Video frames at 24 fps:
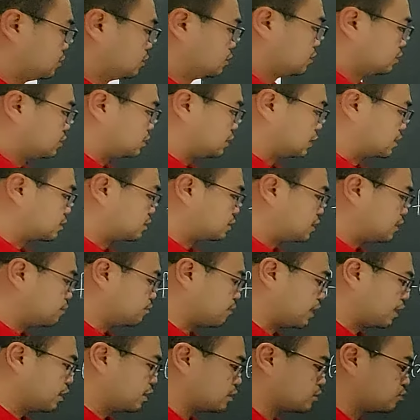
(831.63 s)
16
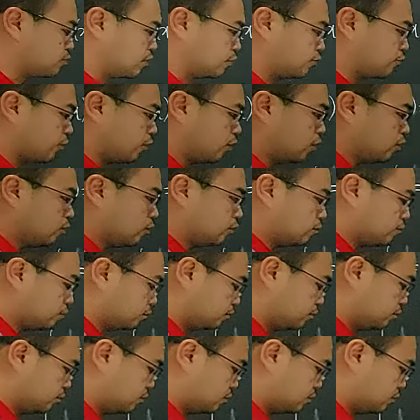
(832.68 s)
minus with 4.
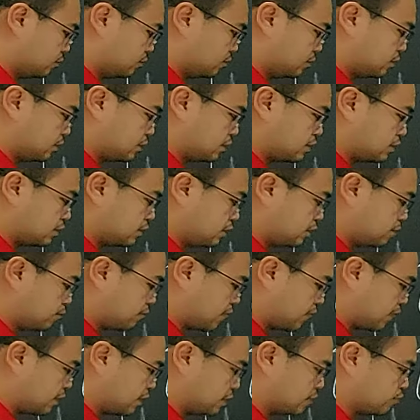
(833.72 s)
16
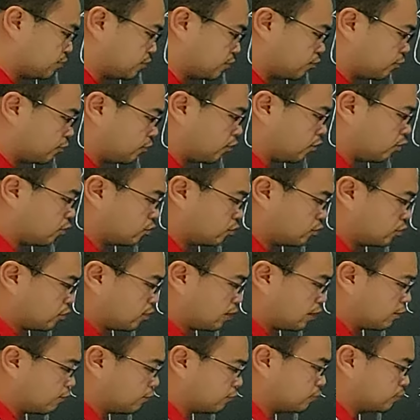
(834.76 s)
minus with 4, you
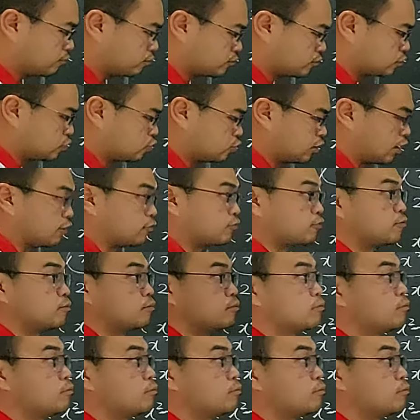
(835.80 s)
have 12,